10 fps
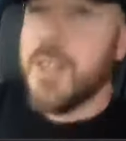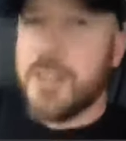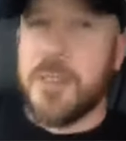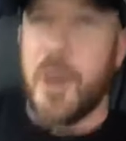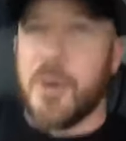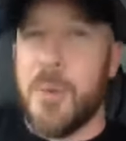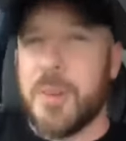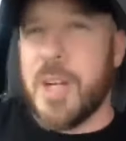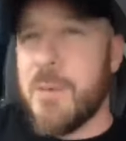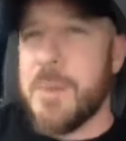So
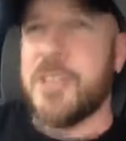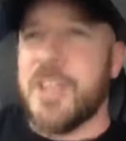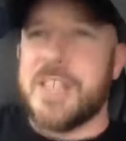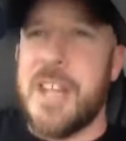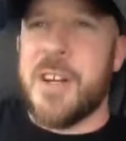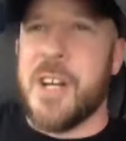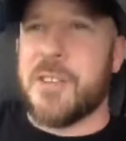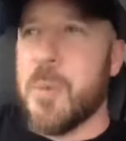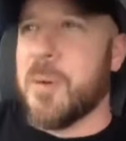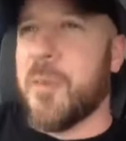government shutdown
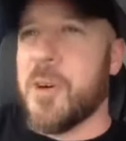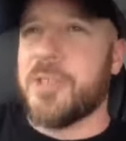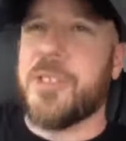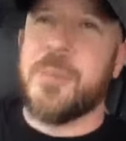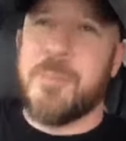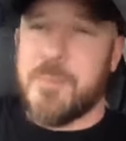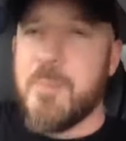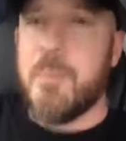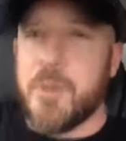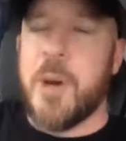October
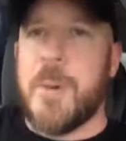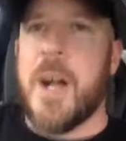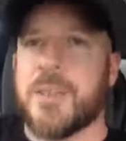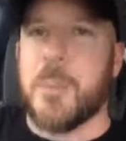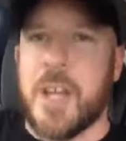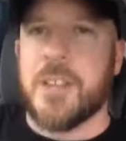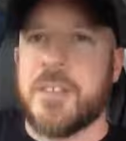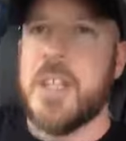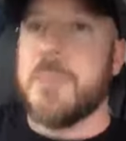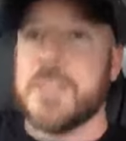1st, very possible,
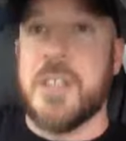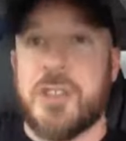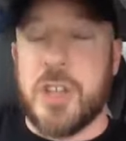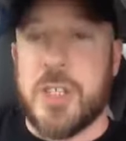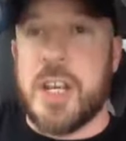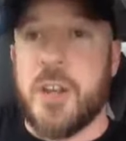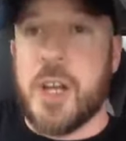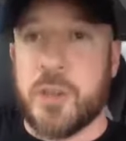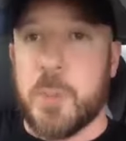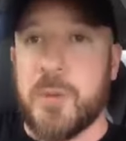yes. EBT shutdown
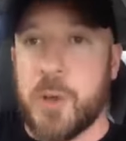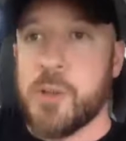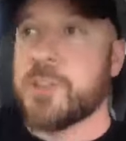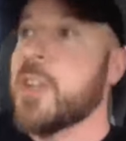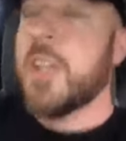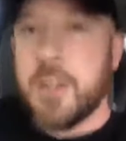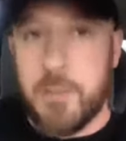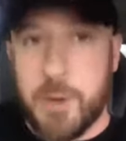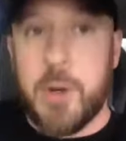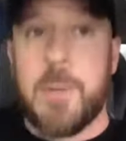October
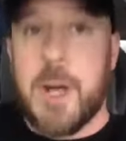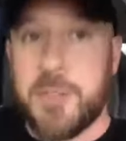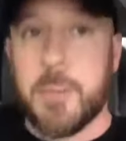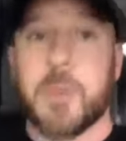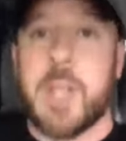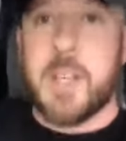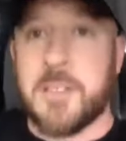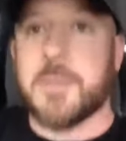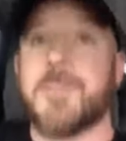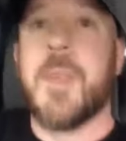1st, very possible,
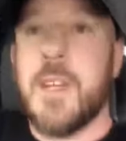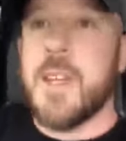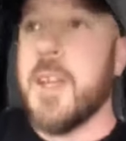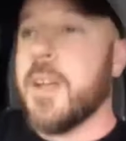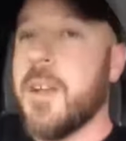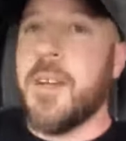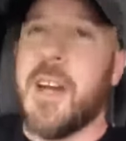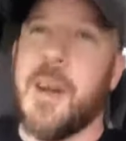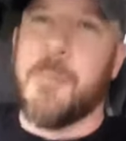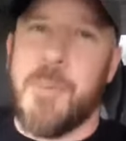yes.
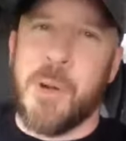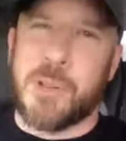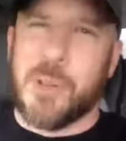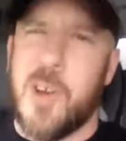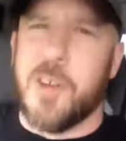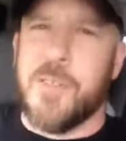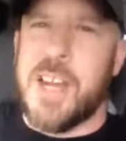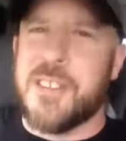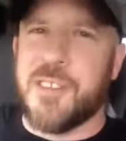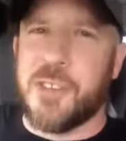Uh, martial law and
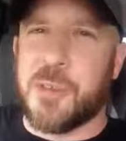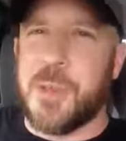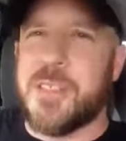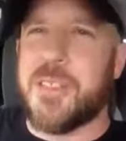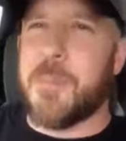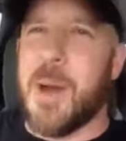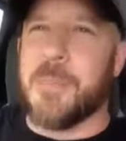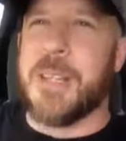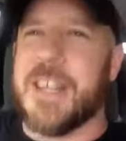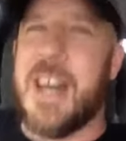riots in the streets,
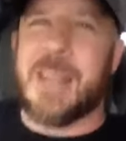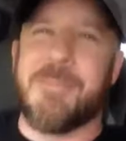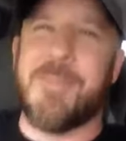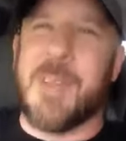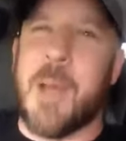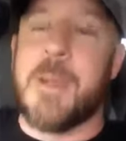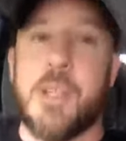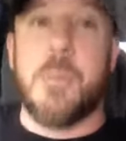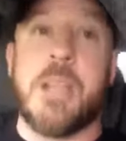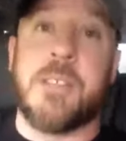probably not. I mean,
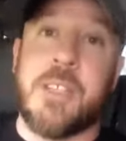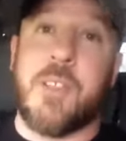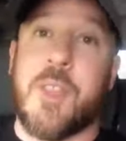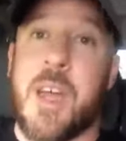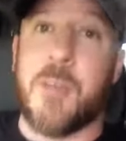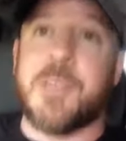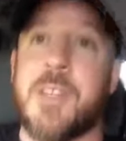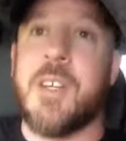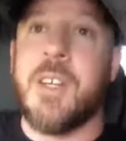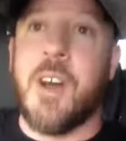you may see theft
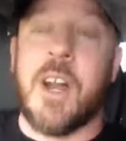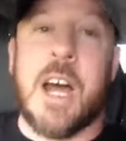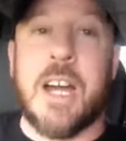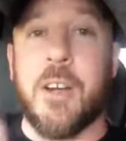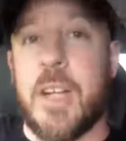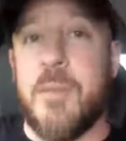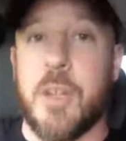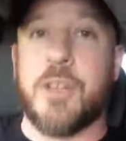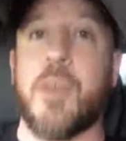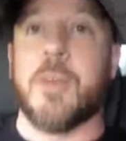on a higher
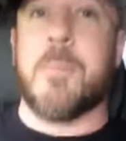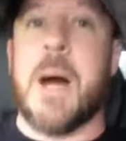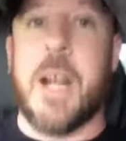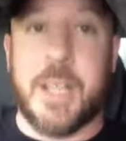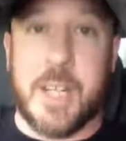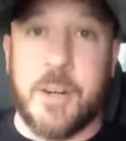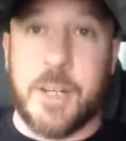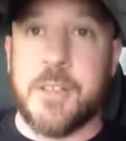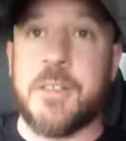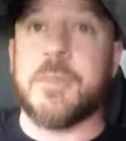level in certain pocketed
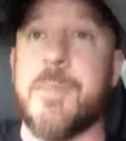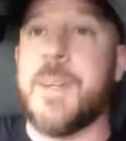areas.